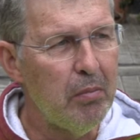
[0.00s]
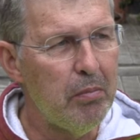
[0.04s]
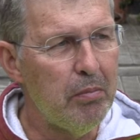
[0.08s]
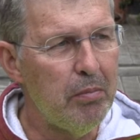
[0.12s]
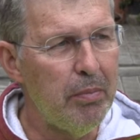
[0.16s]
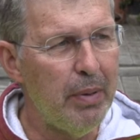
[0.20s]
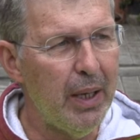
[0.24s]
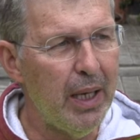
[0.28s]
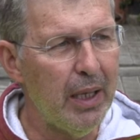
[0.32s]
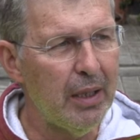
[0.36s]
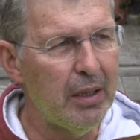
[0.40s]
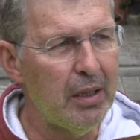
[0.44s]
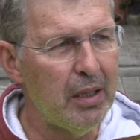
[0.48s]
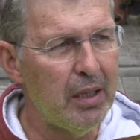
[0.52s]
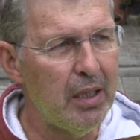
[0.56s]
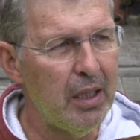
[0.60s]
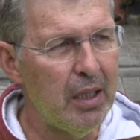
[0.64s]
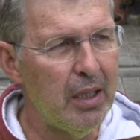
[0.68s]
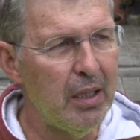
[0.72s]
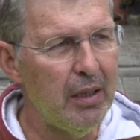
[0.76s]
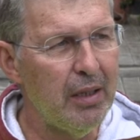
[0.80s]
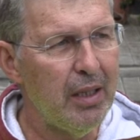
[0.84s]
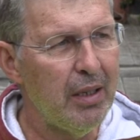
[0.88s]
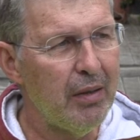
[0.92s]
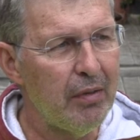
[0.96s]
but
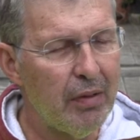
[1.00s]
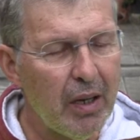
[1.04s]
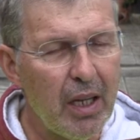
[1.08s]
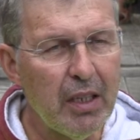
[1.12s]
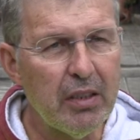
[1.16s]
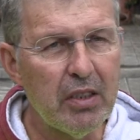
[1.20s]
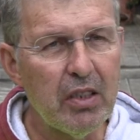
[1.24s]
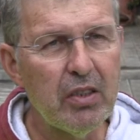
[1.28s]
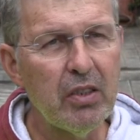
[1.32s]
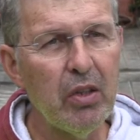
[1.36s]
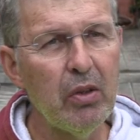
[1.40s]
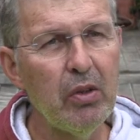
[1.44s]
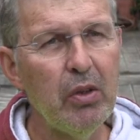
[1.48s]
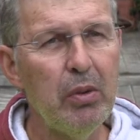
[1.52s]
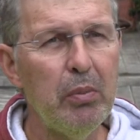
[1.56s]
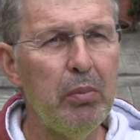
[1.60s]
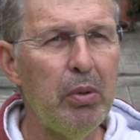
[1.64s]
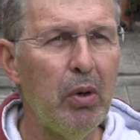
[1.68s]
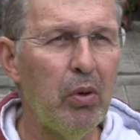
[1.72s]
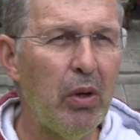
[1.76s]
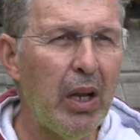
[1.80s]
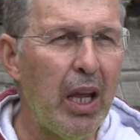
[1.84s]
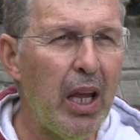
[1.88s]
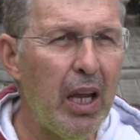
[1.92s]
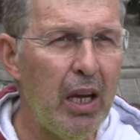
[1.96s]
uh, the rest of the
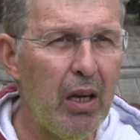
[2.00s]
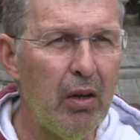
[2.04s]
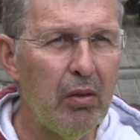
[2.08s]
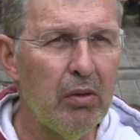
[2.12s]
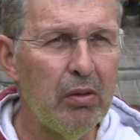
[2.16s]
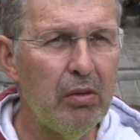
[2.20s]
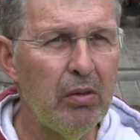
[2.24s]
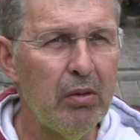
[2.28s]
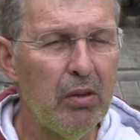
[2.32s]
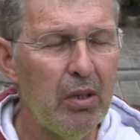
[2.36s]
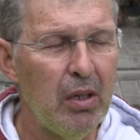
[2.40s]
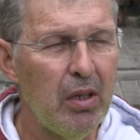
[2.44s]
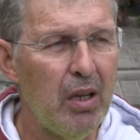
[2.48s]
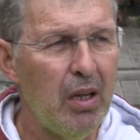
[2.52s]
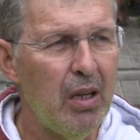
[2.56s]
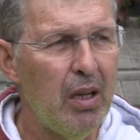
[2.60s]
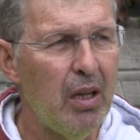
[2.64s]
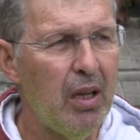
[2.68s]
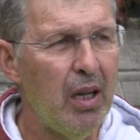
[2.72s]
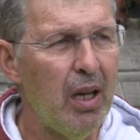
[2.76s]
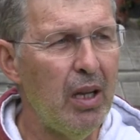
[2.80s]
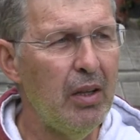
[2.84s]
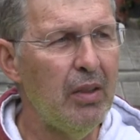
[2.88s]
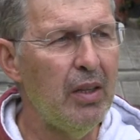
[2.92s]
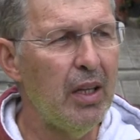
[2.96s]
volcano
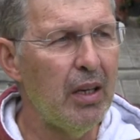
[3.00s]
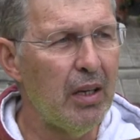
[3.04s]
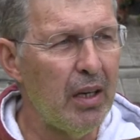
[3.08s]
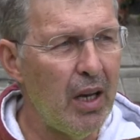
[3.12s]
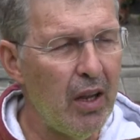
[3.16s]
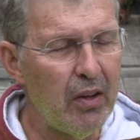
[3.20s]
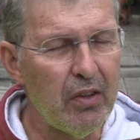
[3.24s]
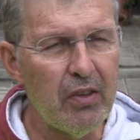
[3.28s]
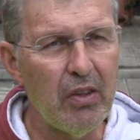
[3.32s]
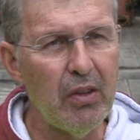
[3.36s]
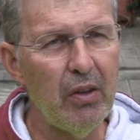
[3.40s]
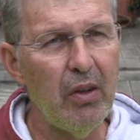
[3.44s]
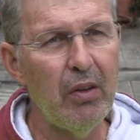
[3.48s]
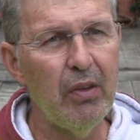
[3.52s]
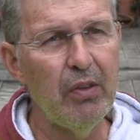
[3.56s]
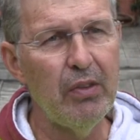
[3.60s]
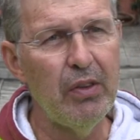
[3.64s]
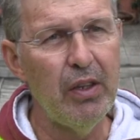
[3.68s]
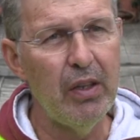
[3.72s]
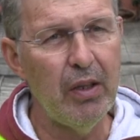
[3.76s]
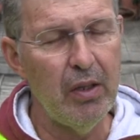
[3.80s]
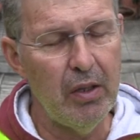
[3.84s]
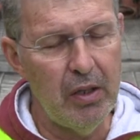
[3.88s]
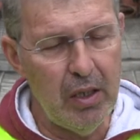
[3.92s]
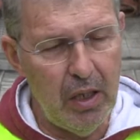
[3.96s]
and the rest of
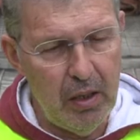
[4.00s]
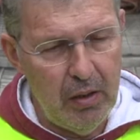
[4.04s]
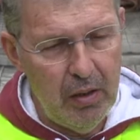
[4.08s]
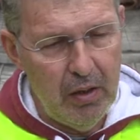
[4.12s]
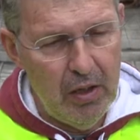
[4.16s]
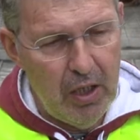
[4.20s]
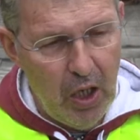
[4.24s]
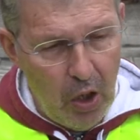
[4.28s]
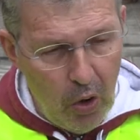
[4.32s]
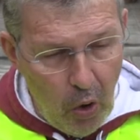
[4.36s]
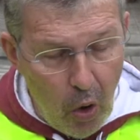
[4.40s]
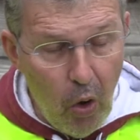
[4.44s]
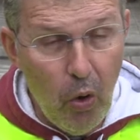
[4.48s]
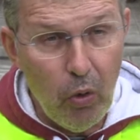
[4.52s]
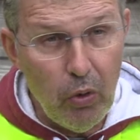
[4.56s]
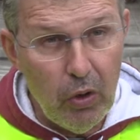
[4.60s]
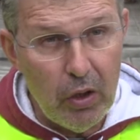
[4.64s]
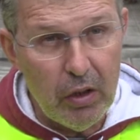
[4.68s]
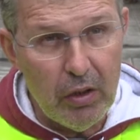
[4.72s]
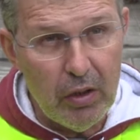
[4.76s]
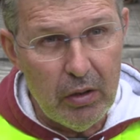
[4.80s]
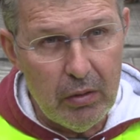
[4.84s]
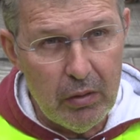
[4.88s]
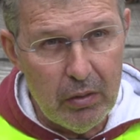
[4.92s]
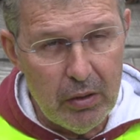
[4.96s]
the, the, the cone
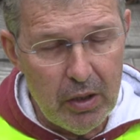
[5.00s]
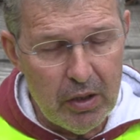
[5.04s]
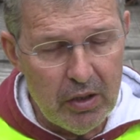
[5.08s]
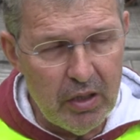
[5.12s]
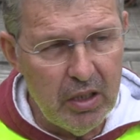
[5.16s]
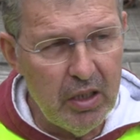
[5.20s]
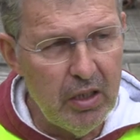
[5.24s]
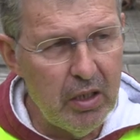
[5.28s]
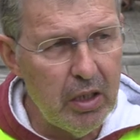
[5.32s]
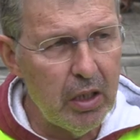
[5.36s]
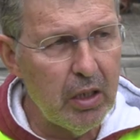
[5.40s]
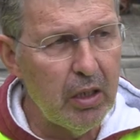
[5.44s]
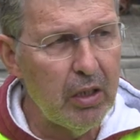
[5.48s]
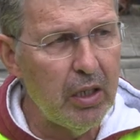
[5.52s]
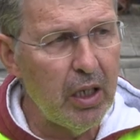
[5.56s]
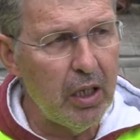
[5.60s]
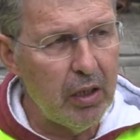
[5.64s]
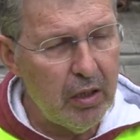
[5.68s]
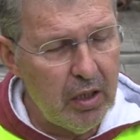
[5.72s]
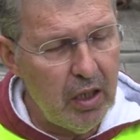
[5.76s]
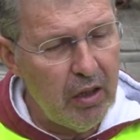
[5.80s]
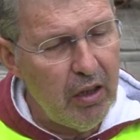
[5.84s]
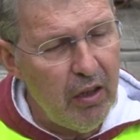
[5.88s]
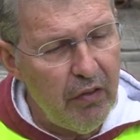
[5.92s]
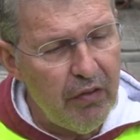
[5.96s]
cinder, the,
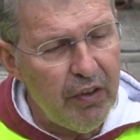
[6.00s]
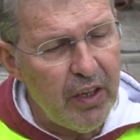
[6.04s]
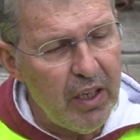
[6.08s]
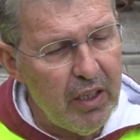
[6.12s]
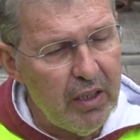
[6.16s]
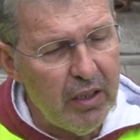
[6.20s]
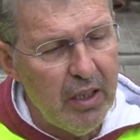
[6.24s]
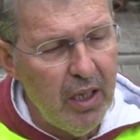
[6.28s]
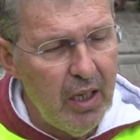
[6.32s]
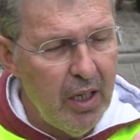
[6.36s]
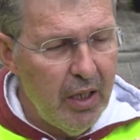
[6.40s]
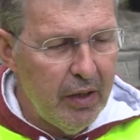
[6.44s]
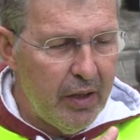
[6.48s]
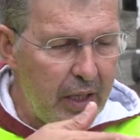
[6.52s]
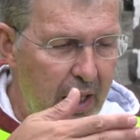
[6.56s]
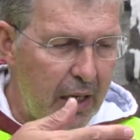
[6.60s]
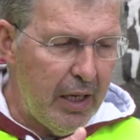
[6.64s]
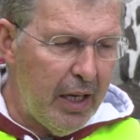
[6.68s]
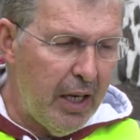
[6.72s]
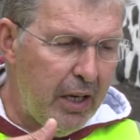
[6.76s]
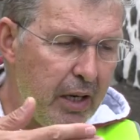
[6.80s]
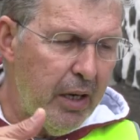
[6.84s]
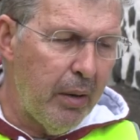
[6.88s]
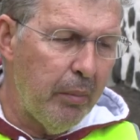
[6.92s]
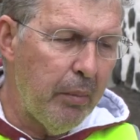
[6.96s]
the different, the
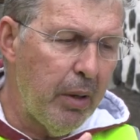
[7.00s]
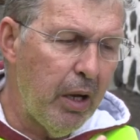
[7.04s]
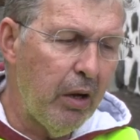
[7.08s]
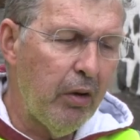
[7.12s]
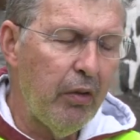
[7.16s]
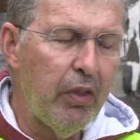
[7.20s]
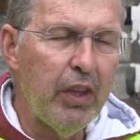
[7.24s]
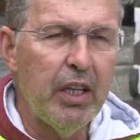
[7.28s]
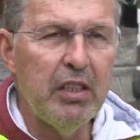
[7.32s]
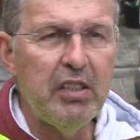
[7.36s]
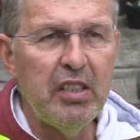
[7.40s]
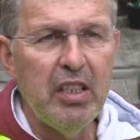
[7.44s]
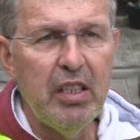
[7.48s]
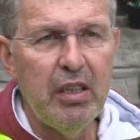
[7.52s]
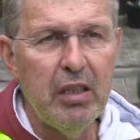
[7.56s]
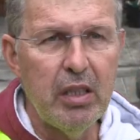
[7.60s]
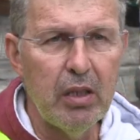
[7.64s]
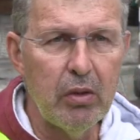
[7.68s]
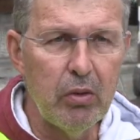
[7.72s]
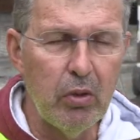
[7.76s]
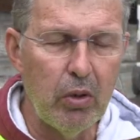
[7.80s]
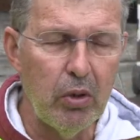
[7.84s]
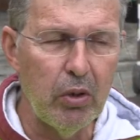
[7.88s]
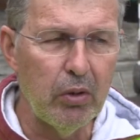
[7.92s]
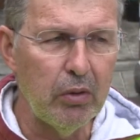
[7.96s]
alignment of the cinder
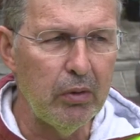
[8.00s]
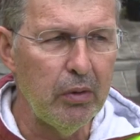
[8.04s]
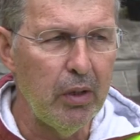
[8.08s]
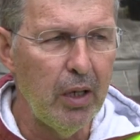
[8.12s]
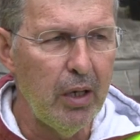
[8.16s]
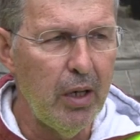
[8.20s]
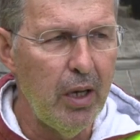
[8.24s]
cone